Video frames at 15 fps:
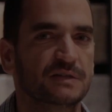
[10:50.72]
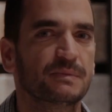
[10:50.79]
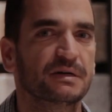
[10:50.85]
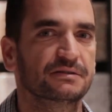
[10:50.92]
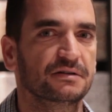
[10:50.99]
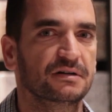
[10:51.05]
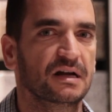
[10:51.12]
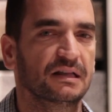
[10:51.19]

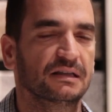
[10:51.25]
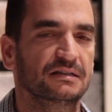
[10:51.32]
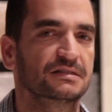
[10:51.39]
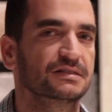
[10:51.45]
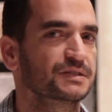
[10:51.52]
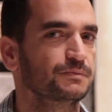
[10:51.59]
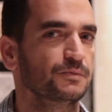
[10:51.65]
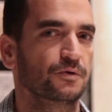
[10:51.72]
material
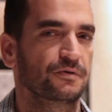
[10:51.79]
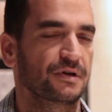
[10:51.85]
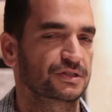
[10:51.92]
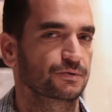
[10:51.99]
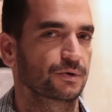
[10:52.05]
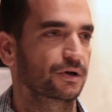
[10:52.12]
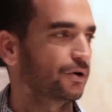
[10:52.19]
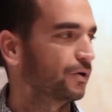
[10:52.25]
is smooth, as
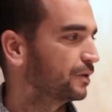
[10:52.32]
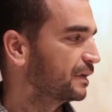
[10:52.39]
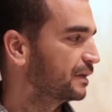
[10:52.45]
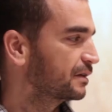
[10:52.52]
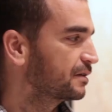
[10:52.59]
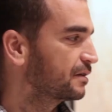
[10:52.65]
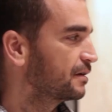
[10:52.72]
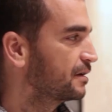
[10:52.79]
we call
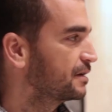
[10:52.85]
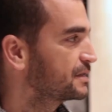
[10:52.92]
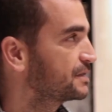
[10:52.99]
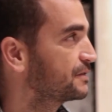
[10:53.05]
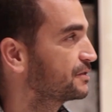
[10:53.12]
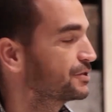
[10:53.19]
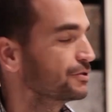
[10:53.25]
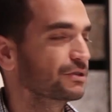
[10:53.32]
it. It's
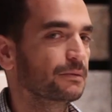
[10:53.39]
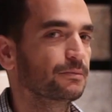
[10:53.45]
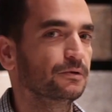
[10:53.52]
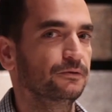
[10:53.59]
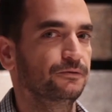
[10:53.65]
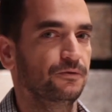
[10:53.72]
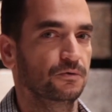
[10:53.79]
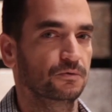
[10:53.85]

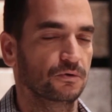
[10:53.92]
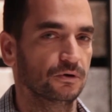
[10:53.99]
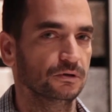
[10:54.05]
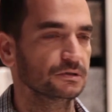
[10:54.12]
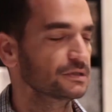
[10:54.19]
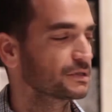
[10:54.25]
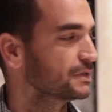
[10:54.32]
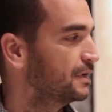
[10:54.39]
suitable for
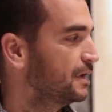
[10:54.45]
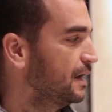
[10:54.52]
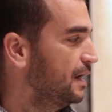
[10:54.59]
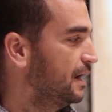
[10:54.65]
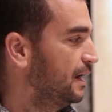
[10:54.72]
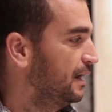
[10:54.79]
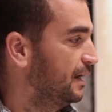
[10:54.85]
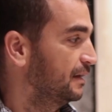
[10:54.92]
walls,
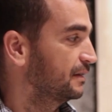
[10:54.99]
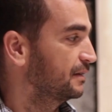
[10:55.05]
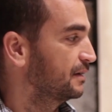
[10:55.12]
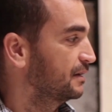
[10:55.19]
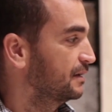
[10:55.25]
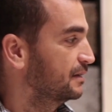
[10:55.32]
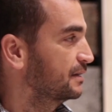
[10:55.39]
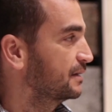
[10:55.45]
and
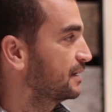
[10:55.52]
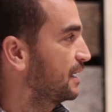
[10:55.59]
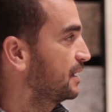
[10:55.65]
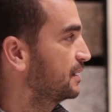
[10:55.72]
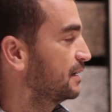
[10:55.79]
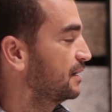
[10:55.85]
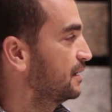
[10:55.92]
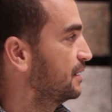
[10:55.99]
it
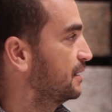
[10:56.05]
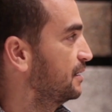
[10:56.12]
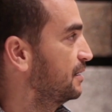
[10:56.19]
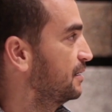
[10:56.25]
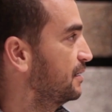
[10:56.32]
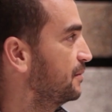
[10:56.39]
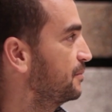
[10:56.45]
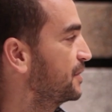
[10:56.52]
can
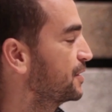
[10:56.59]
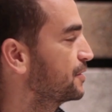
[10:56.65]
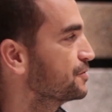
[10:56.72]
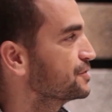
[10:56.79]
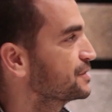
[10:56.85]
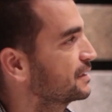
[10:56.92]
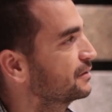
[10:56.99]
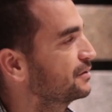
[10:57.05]
be
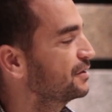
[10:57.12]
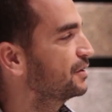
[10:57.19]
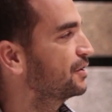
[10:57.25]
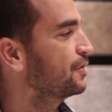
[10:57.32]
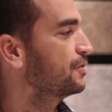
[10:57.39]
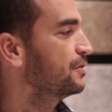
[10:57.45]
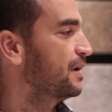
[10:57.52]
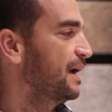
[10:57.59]
used
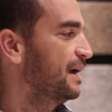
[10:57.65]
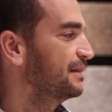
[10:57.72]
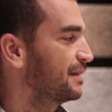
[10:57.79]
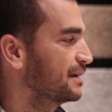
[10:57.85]
interior and